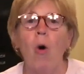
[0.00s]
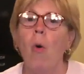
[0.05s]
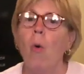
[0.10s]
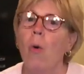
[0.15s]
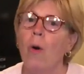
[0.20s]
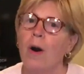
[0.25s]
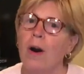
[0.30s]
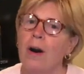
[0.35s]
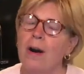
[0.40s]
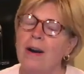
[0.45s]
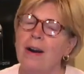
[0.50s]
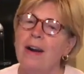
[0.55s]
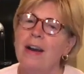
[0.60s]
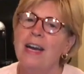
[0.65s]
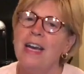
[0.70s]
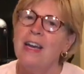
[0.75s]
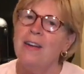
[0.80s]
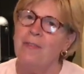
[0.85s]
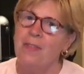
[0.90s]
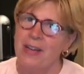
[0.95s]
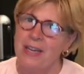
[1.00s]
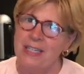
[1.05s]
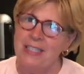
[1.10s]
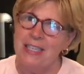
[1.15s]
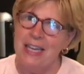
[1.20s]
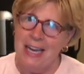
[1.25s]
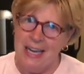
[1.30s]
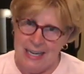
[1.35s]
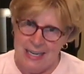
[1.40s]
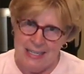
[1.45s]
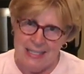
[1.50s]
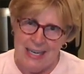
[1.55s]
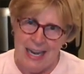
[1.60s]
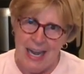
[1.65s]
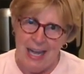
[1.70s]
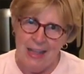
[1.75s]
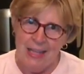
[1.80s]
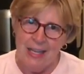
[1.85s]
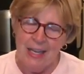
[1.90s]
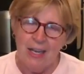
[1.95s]
or if they say in
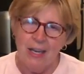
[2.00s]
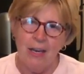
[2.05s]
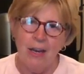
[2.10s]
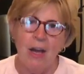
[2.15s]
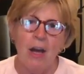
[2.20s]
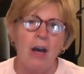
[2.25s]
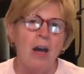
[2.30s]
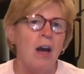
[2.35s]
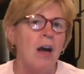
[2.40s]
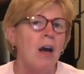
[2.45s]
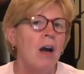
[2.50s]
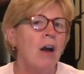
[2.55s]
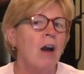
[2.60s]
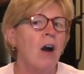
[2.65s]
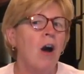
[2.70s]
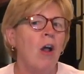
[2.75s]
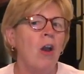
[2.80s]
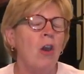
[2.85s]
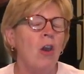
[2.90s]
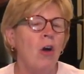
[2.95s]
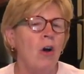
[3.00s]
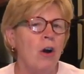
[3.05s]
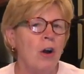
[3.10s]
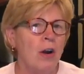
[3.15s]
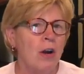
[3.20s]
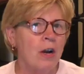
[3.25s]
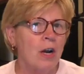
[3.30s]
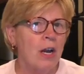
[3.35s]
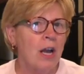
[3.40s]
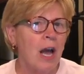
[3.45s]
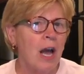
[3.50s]
Italian, Cauliflower.